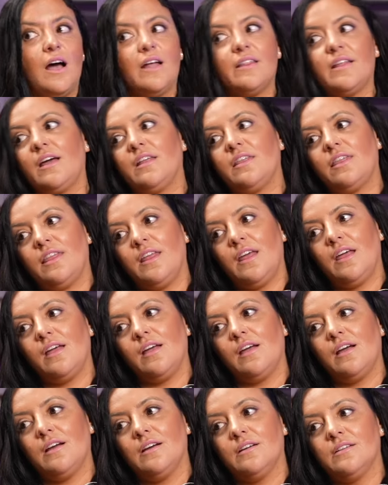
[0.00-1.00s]
And I
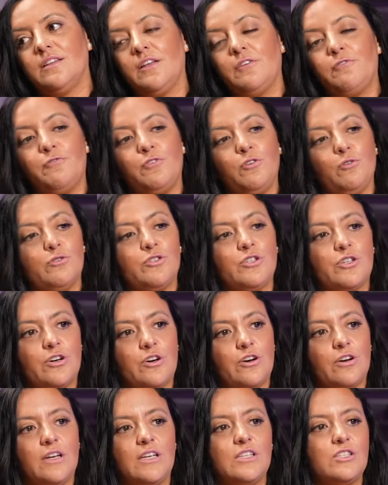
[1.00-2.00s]
think the
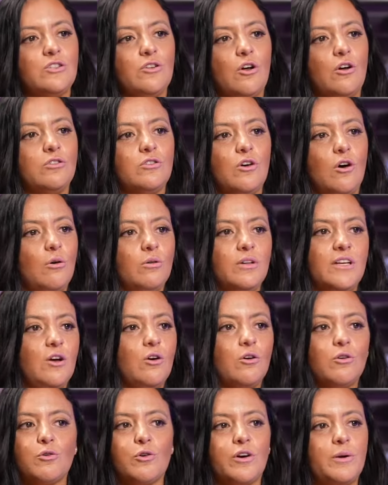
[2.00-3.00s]
future is not only
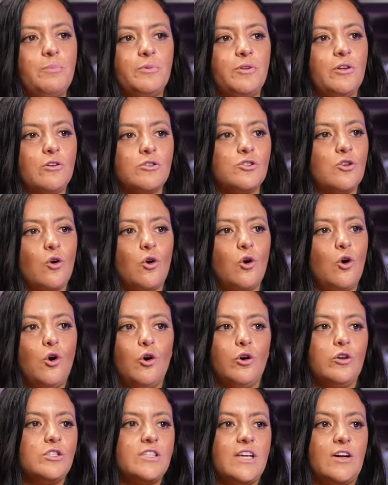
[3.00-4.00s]
on cryptos, on
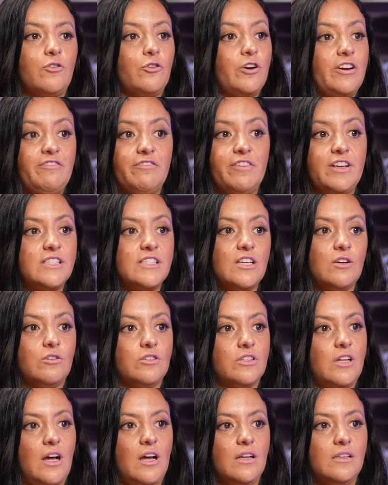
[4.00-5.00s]
coins and on investing
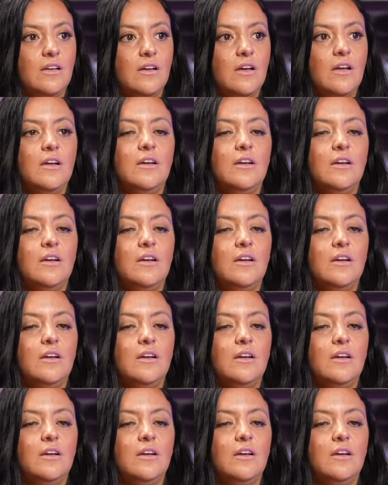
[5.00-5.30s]
on that.